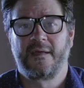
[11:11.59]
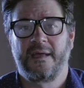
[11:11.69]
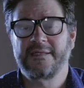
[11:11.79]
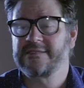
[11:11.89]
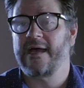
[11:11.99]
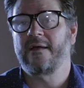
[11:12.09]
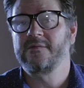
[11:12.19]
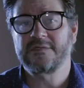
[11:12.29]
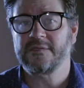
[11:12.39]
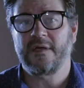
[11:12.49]
It
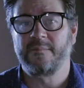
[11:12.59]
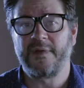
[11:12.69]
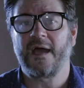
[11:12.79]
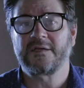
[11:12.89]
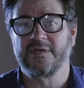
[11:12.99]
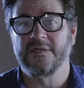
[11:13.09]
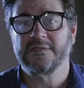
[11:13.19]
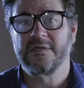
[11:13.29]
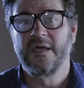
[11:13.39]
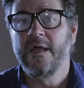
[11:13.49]
sounds
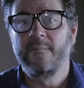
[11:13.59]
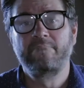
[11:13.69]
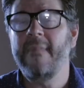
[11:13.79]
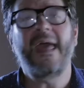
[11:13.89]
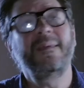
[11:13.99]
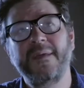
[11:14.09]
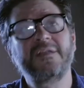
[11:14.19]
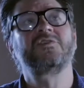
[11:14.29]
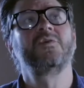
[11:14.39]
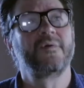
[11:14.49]
obnoxious. Maybe
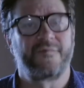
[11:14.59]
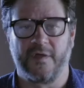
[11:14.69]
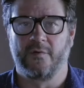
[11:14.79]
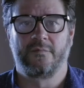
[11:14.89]
two of you